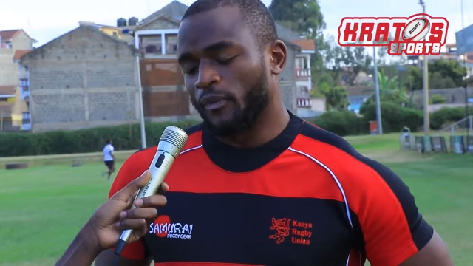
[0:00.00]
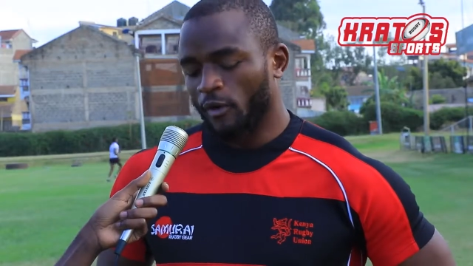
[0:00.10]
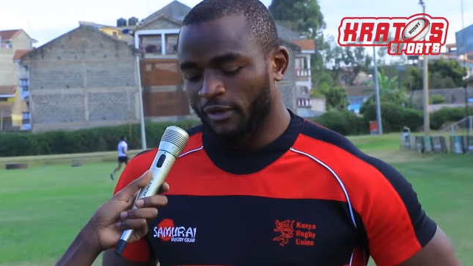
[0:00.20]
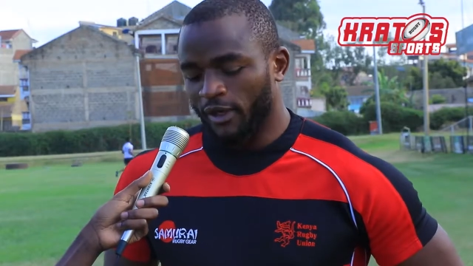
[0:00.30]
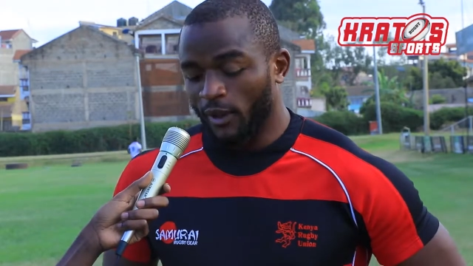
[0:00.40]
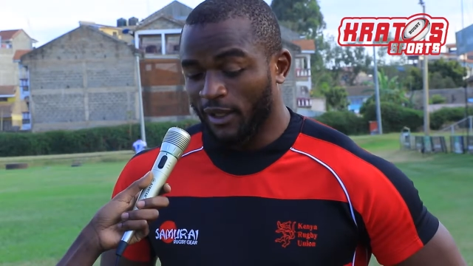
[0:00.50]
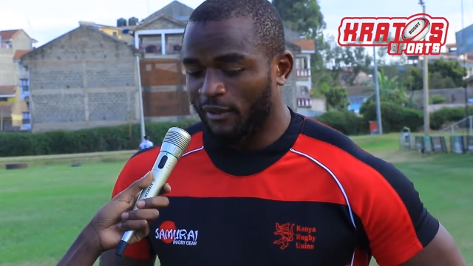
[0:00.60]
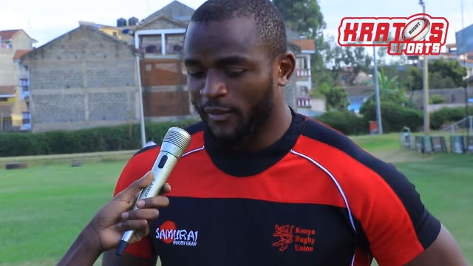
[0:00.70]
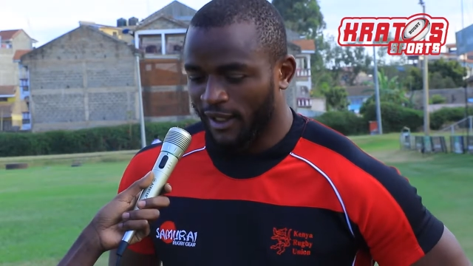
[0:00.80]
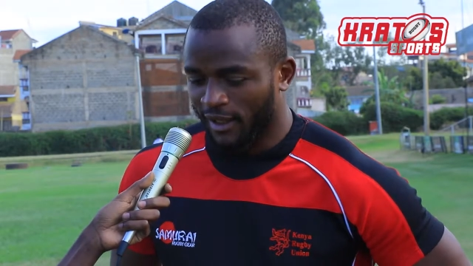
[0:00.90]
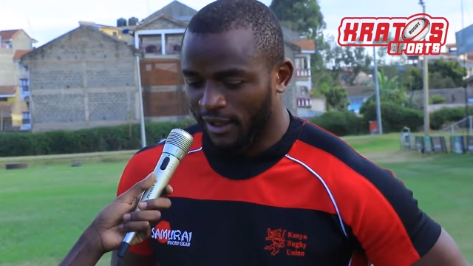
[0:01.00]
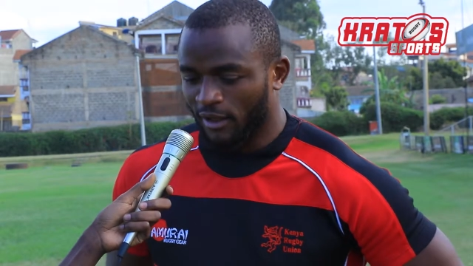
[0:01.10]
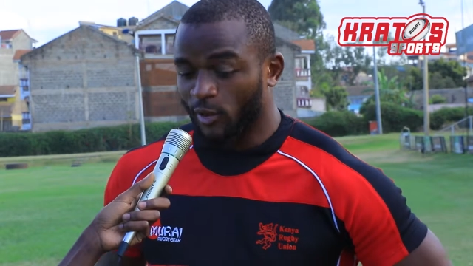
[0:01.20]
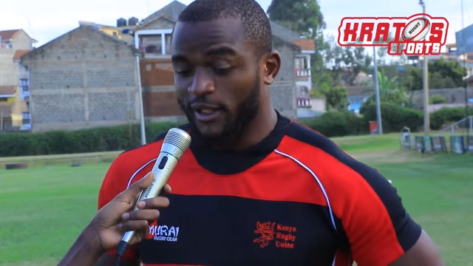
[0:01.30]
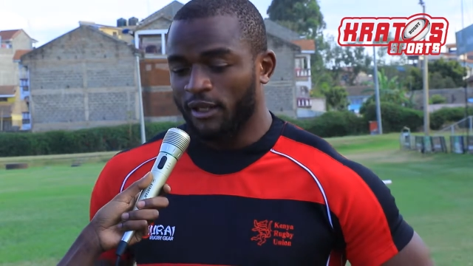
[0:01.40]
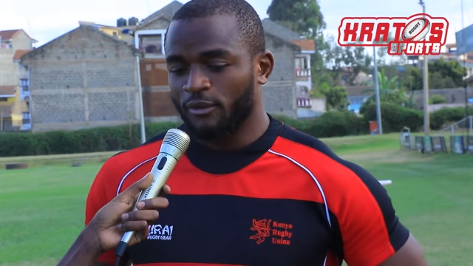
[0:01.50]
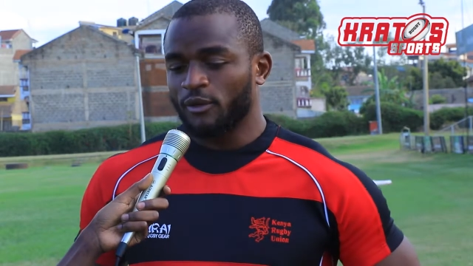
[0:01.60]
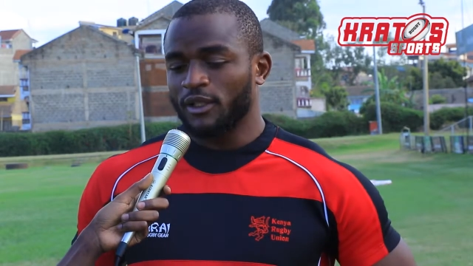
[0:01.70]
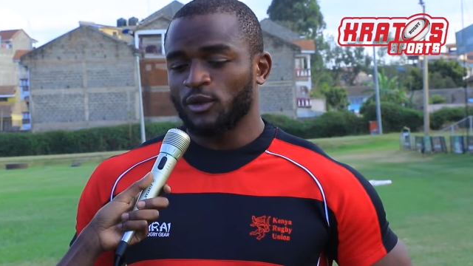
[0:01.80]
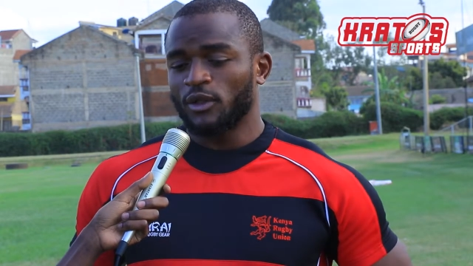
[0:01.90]
very welcoming and uh, quite
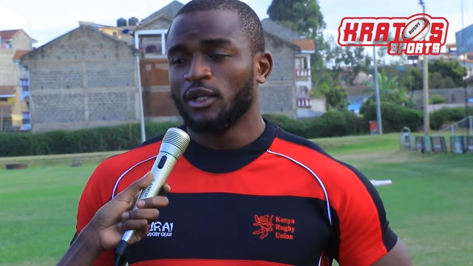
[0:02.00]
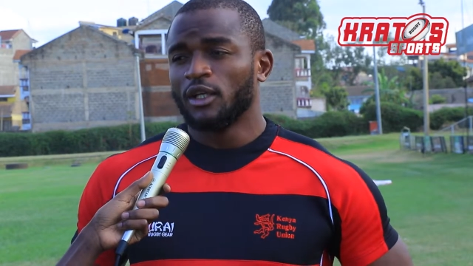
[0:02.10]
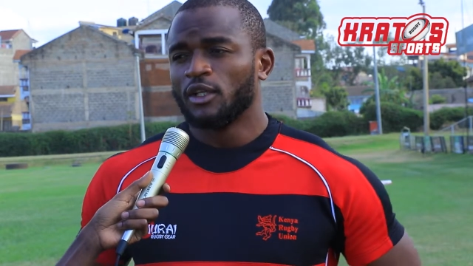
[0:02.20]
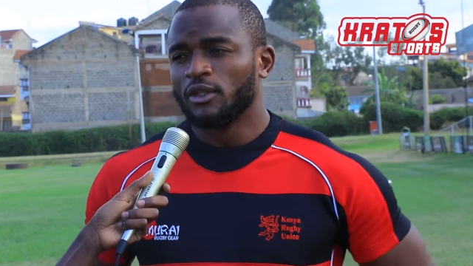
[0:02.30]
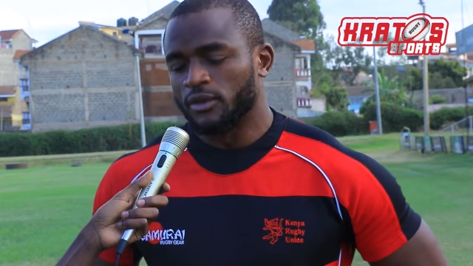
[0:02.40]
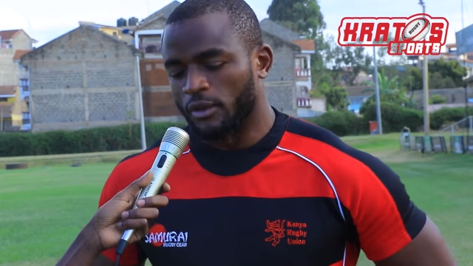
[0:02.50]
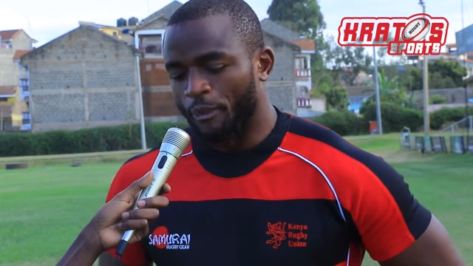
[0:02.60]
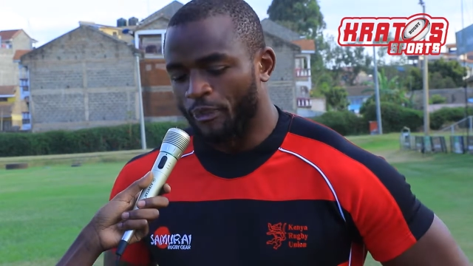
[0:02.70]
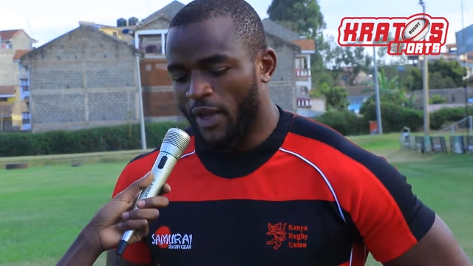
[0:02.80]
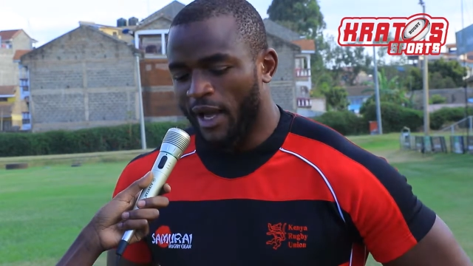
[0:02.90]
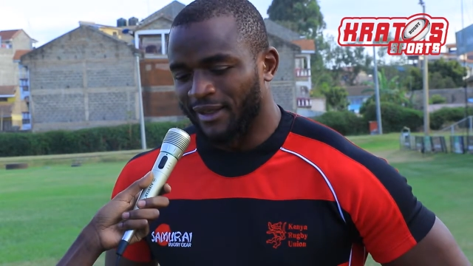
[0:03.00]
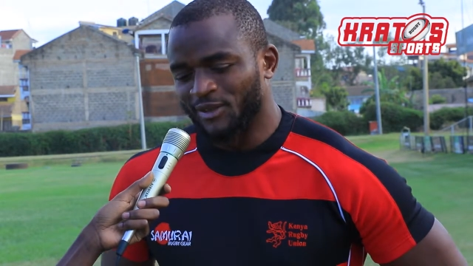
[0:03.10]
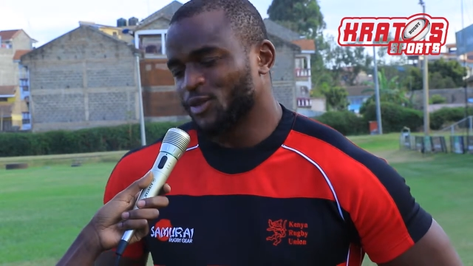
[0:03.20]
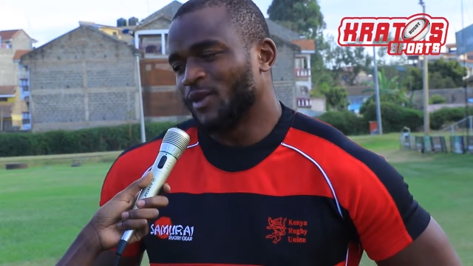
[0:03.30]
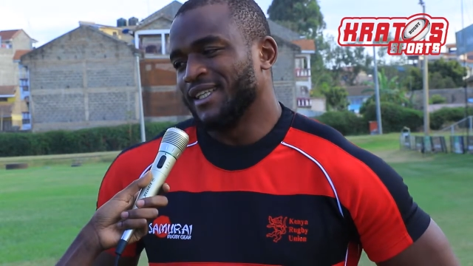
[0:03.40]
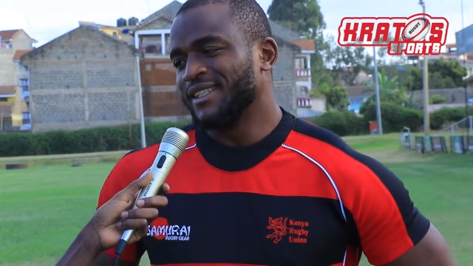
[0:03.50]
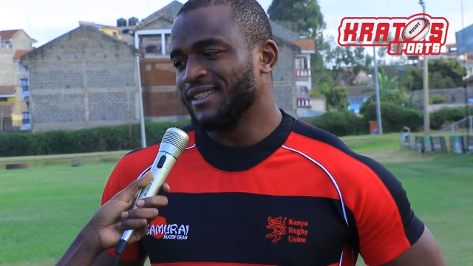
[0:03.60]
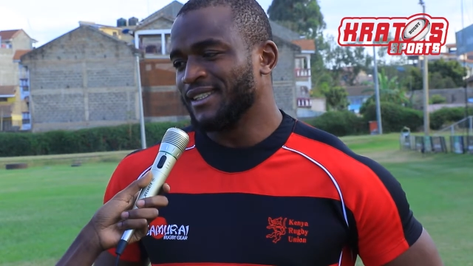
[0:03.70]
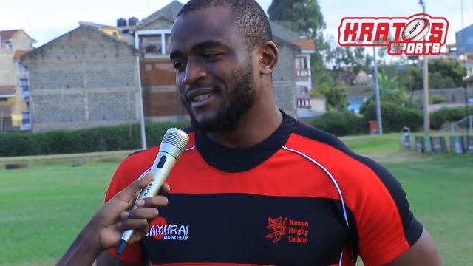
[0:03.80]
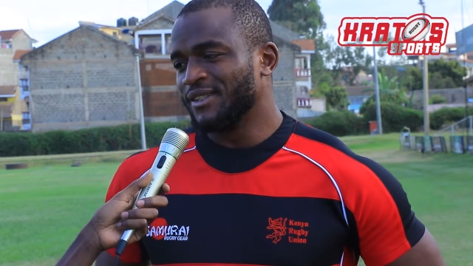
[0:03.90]
helpful as well. So um, yeah, it was quite
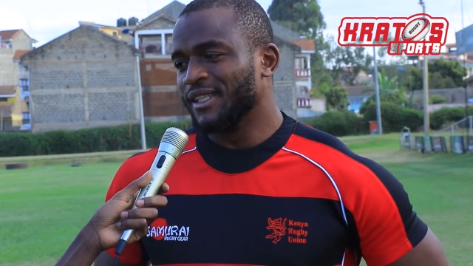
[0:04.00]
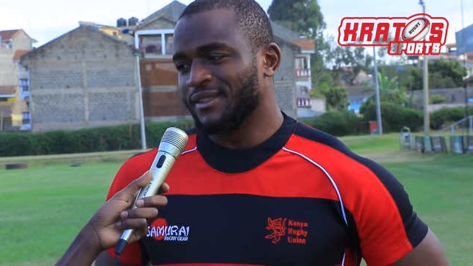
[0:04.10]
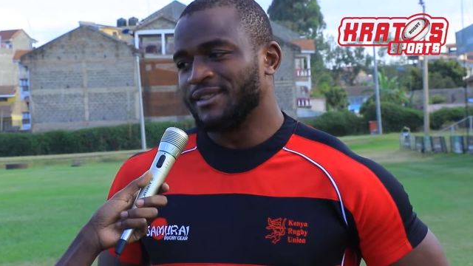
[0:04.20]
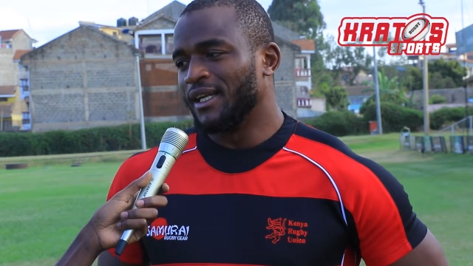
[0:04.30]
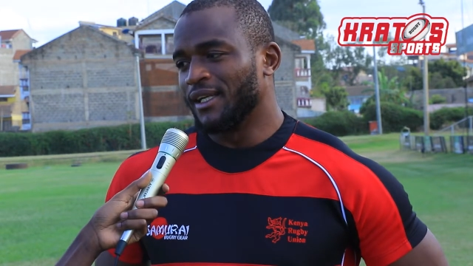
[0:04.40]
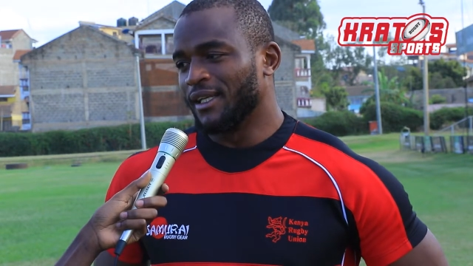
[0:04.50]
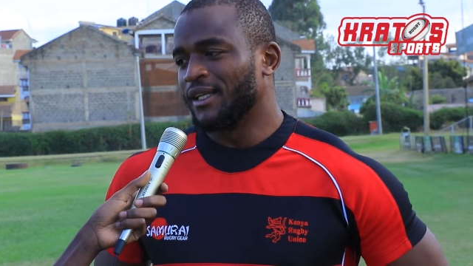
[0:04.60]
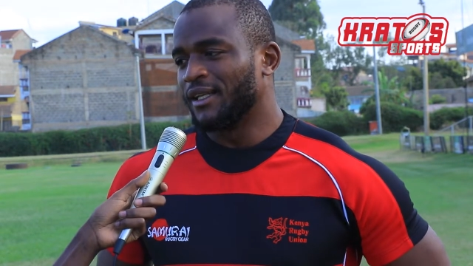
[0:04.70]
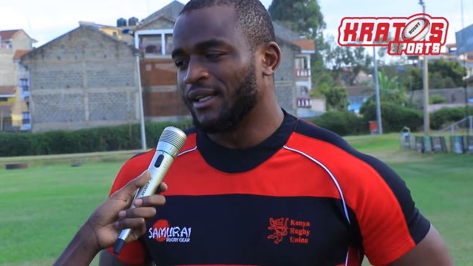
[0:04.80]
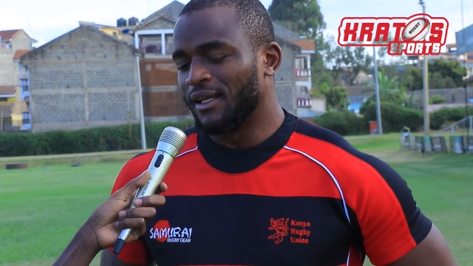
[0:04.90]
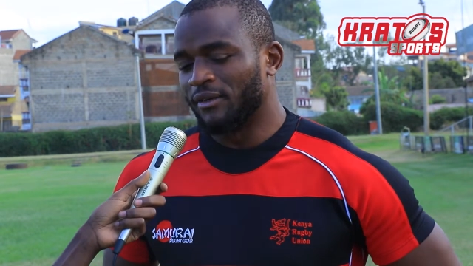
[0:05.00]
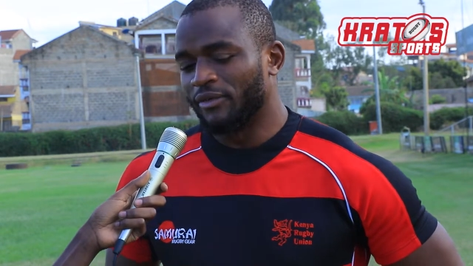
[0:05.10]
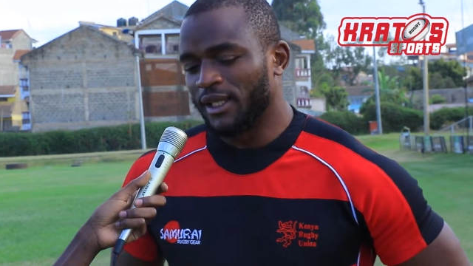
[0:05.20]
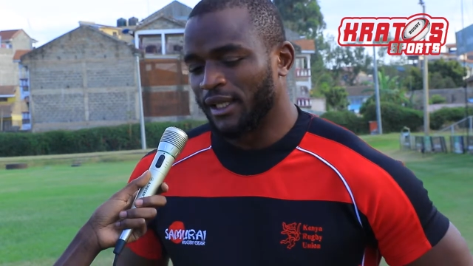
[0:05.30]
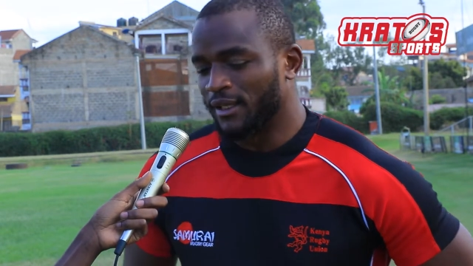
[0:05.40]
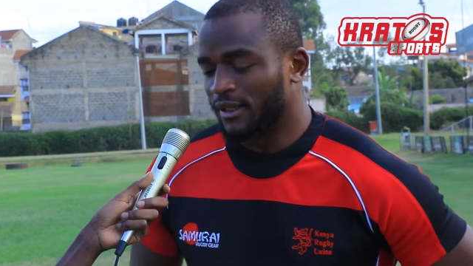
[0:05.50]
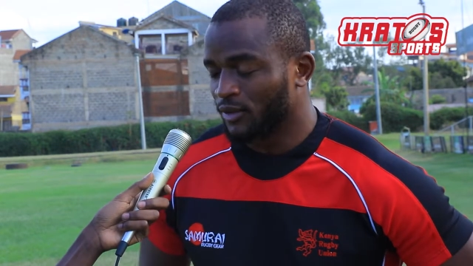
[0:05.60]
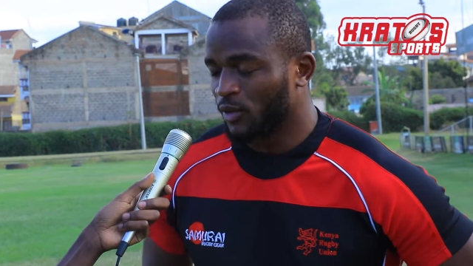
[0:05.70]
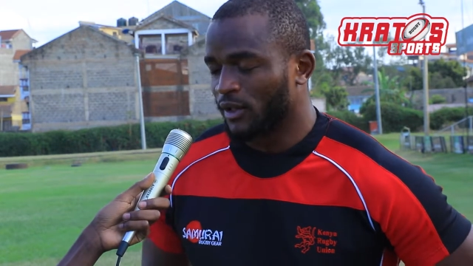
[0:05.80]
easy just yelling in and uh, fitting in the squad.